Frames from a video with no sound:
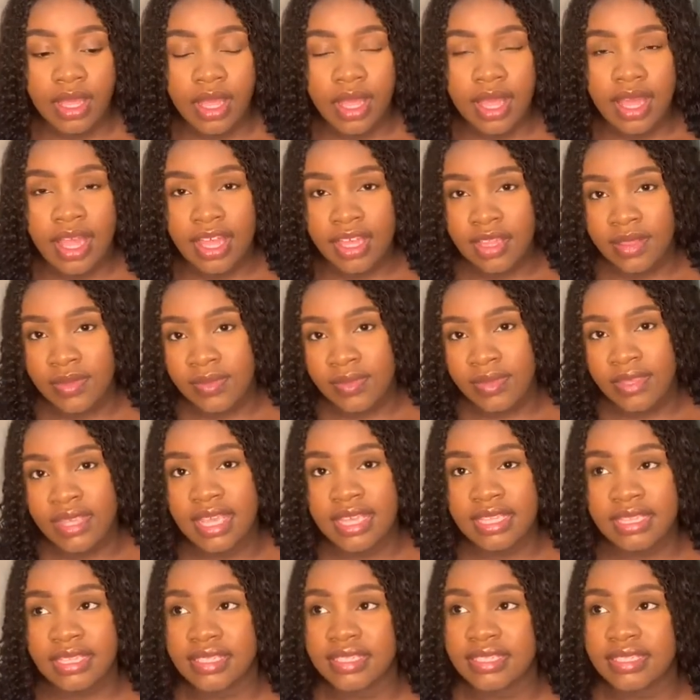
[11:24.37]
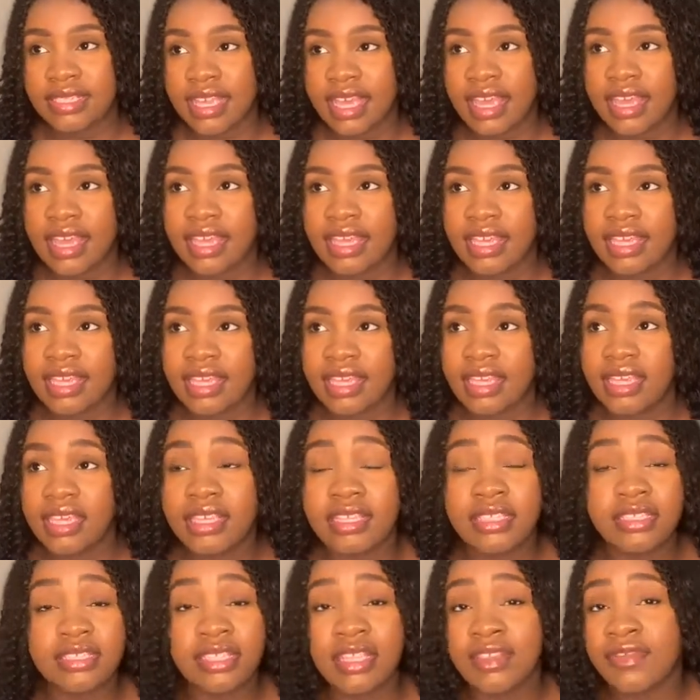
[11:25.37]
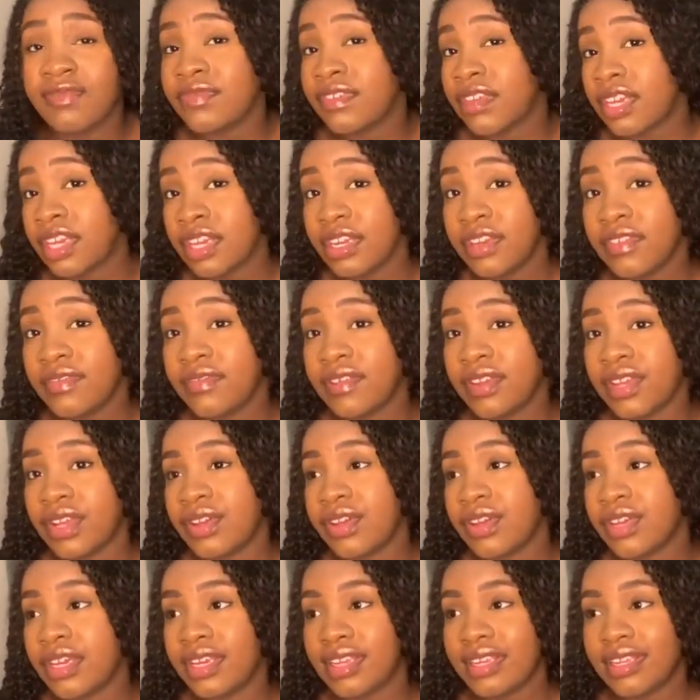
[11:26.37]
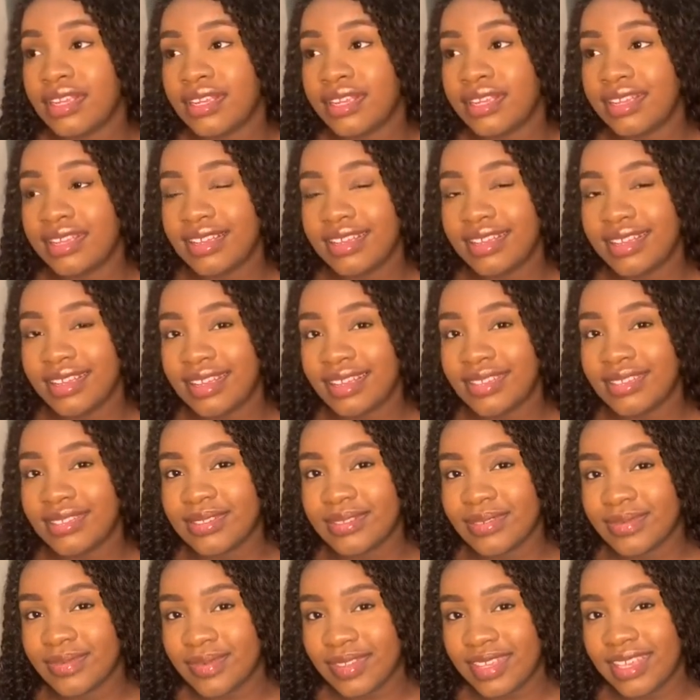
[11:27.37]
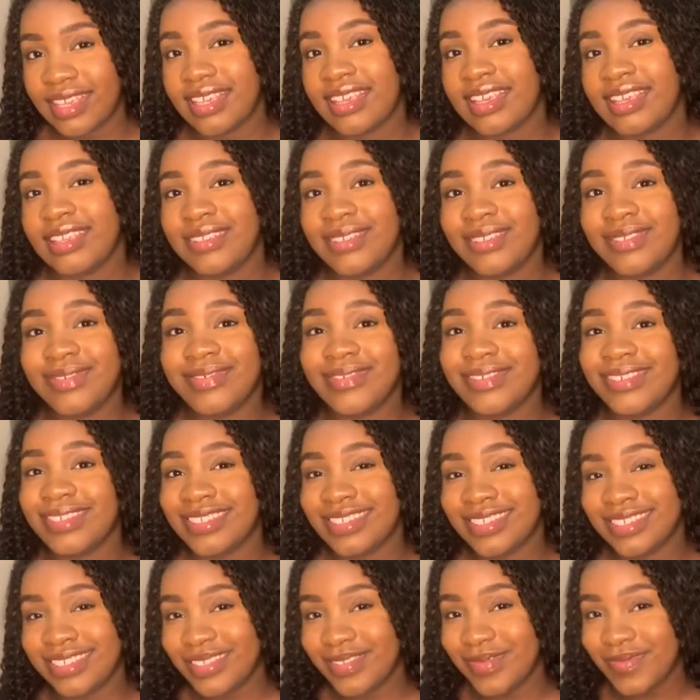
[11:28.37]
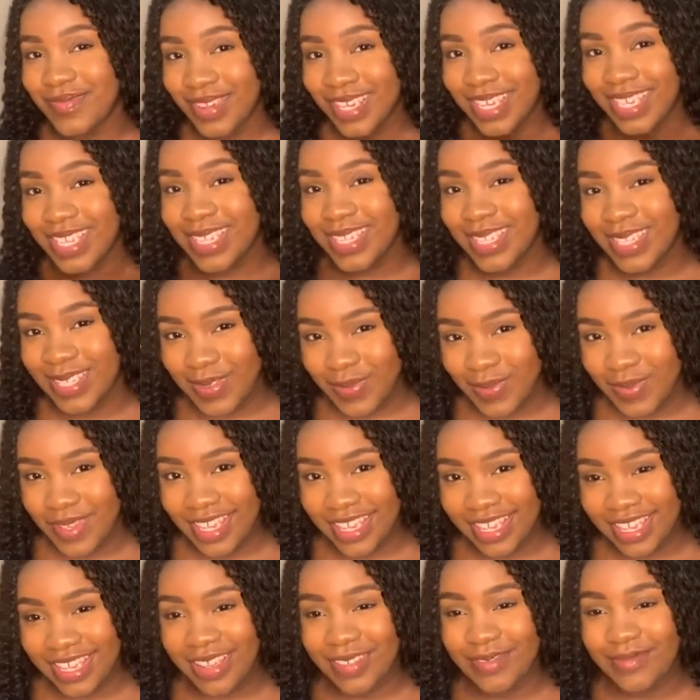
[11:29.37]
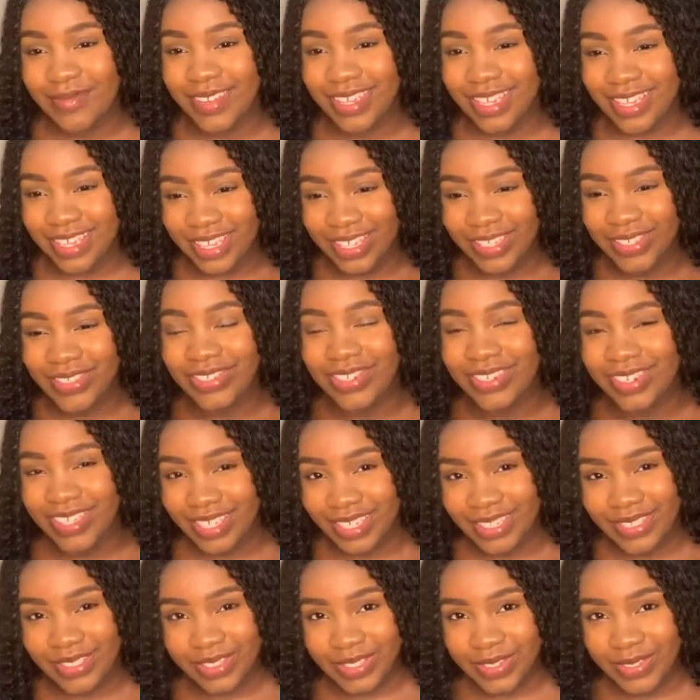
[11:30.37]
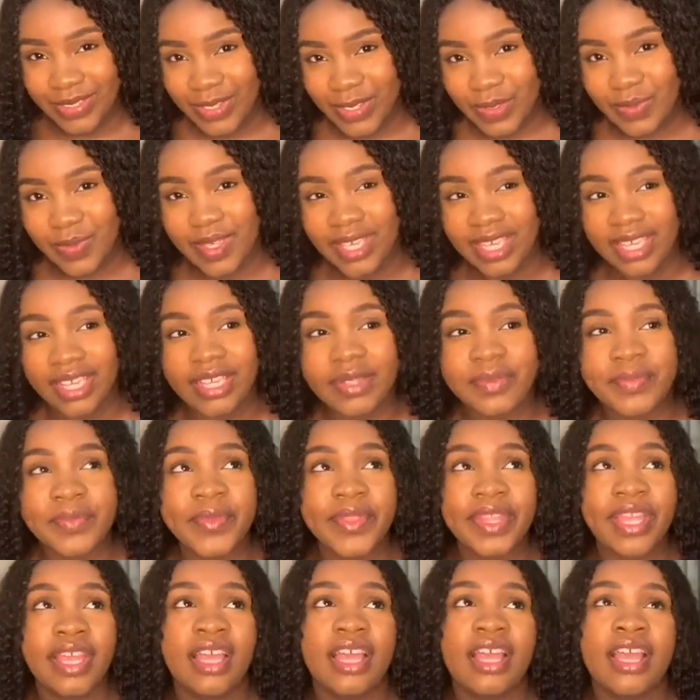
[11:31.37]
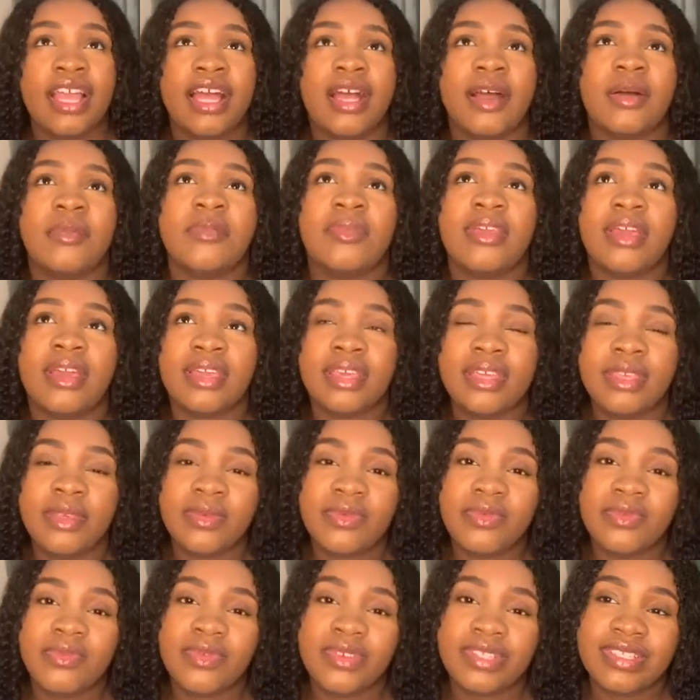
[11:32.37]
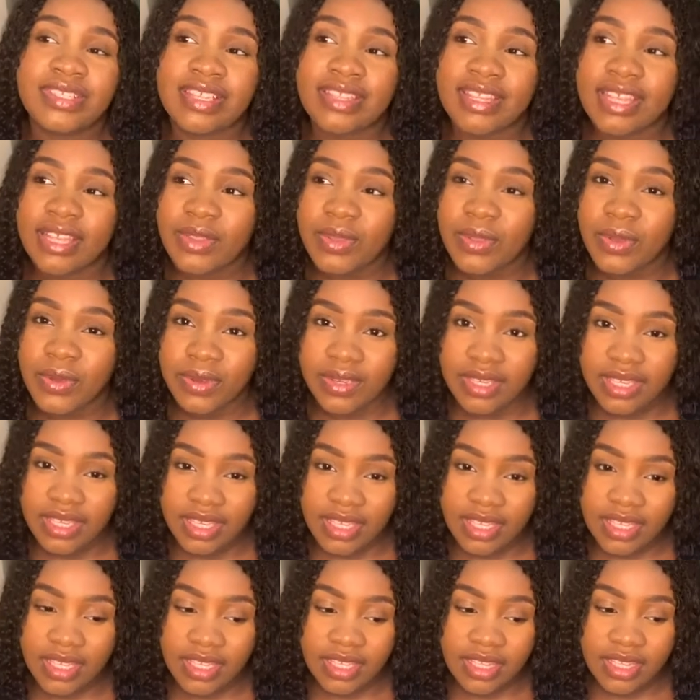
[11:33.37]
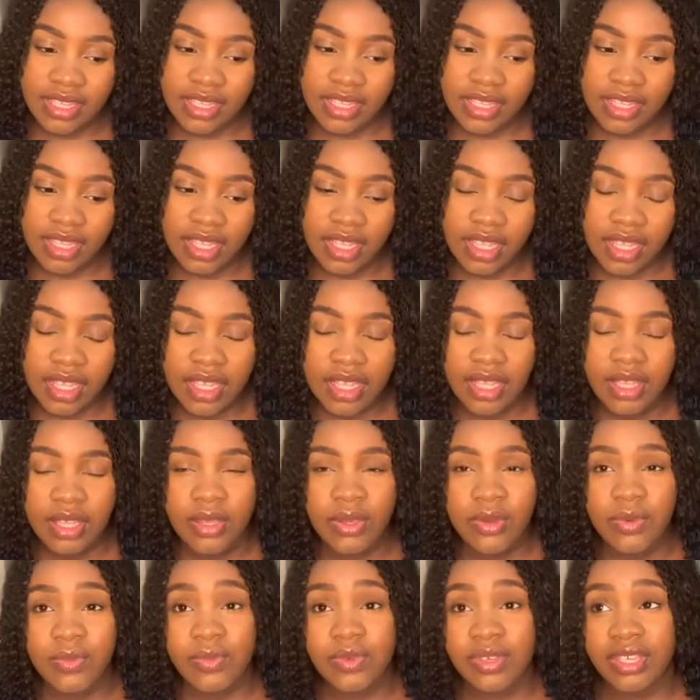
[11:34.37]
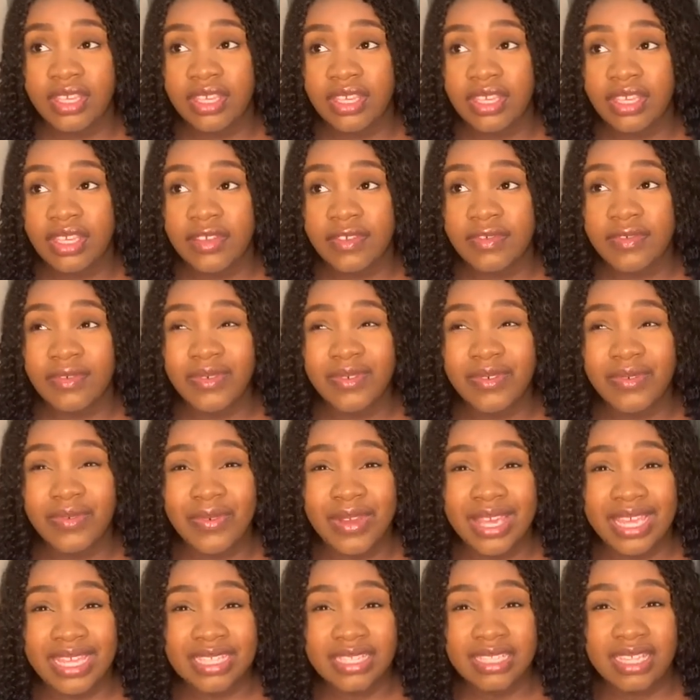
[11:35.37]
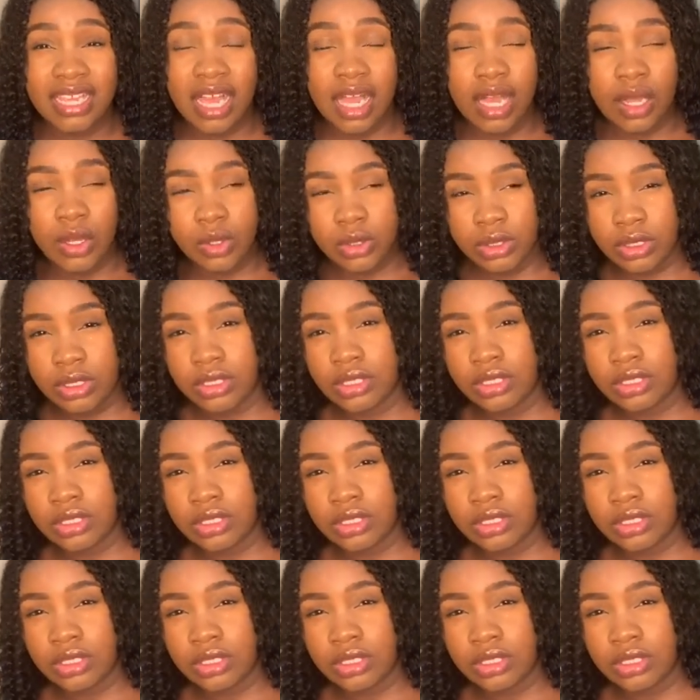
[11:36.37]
And me and this guy, he's a very, very handsome guy, and he was my spec, my actual spec. And me and him, we started talking. We even went out